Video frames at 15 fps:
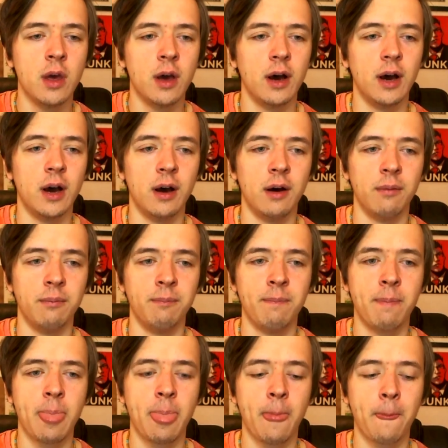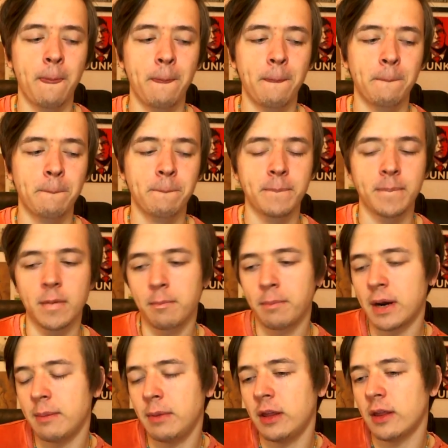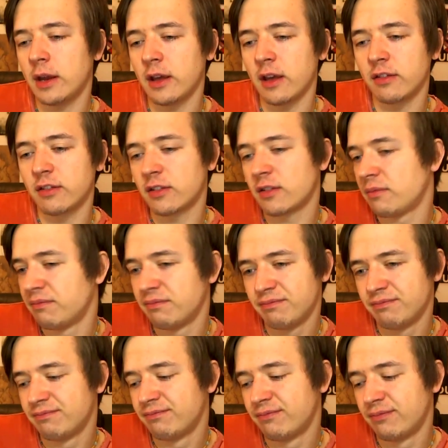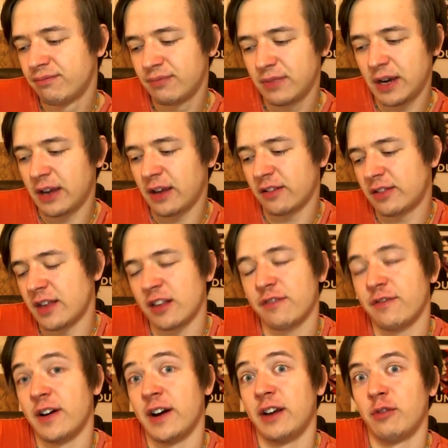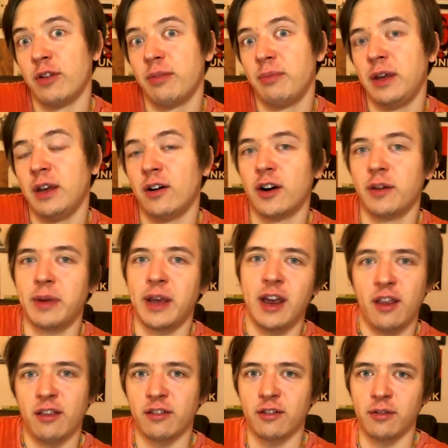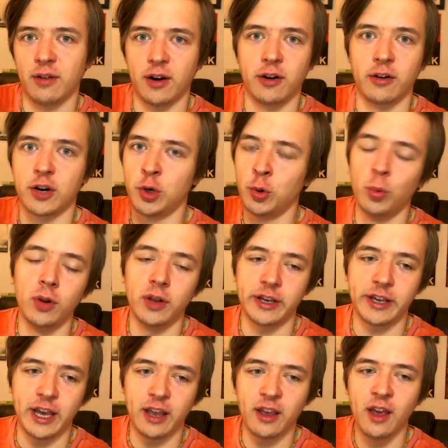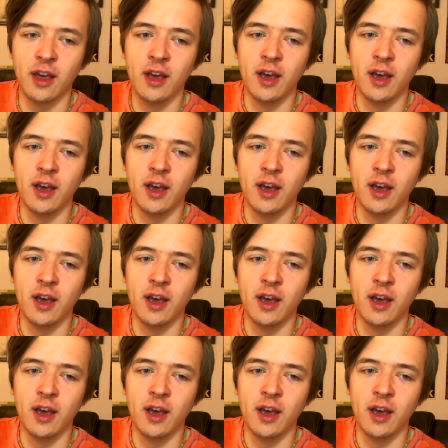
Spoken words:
But I mean, I guess that's fine with me. Arm cannons are cool looking.